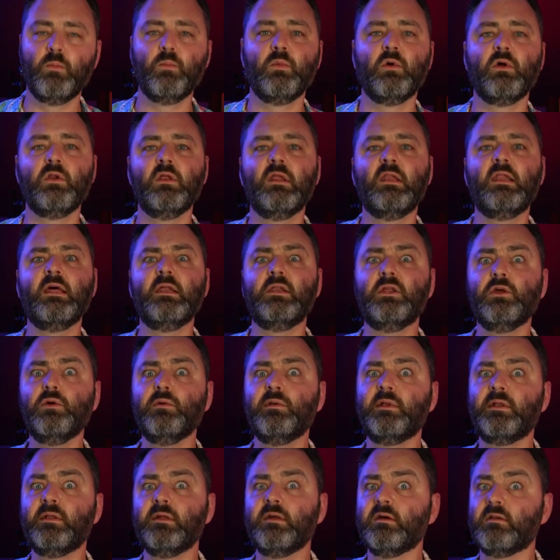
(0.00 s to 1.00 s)
I'm going to let you
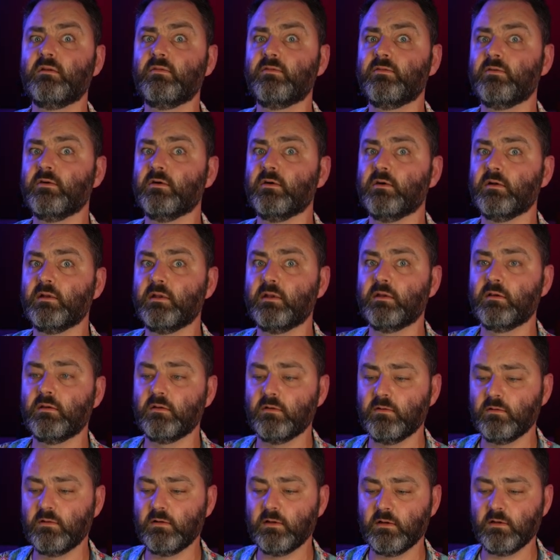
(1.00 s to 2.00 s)
see it first,
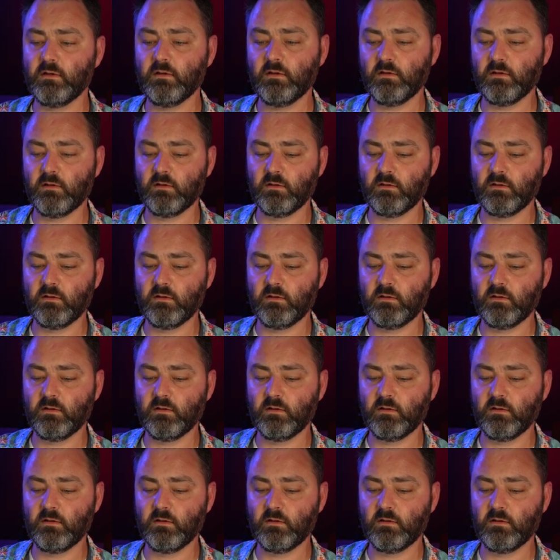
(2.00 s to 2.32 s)
okay?